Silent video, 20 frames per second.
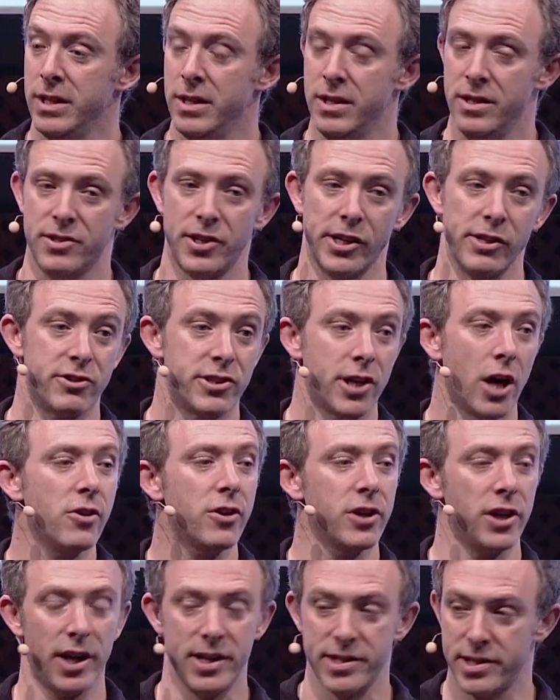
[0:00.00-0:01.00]
So you
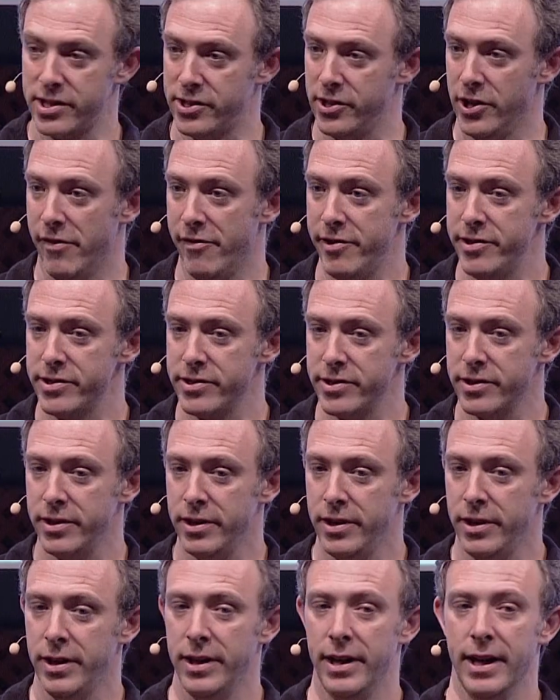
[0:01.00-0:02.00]
tokenize the service,
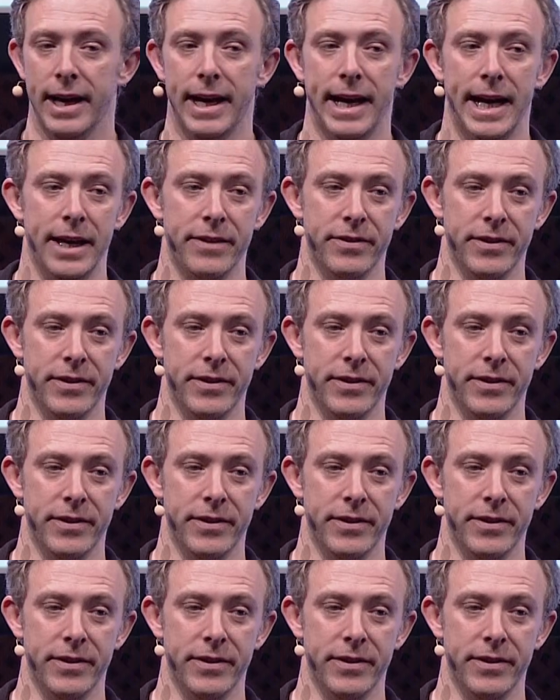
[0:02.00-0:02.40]
and